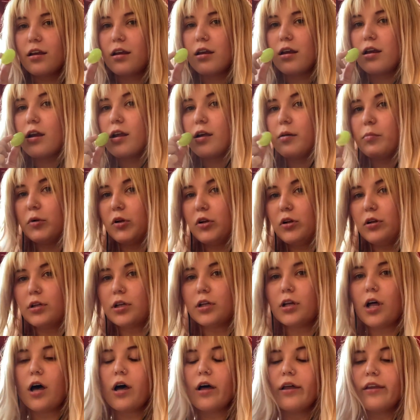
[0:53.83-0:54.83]
nibble
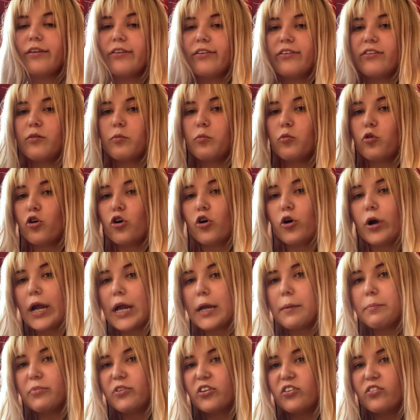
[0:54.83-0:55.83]
on some
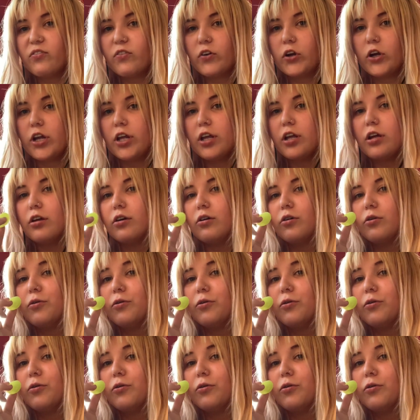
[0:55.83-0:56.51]
grapes for you.